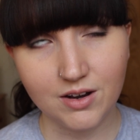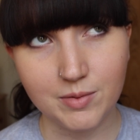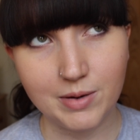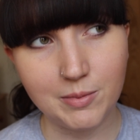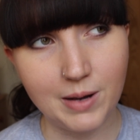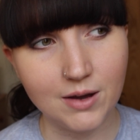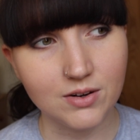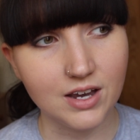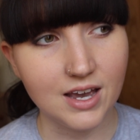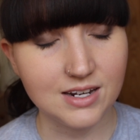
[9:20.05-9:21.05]
eyebrow
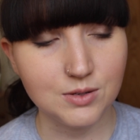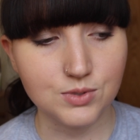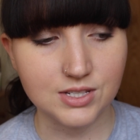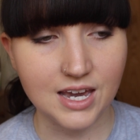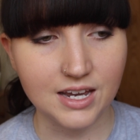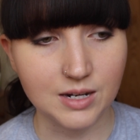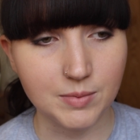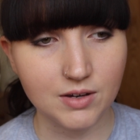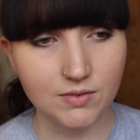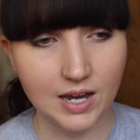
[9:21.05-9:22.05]
powder, and it was getting a
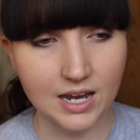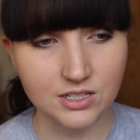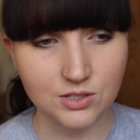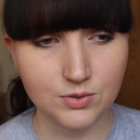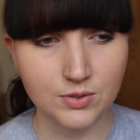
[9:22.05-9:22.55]
bit of a hassle.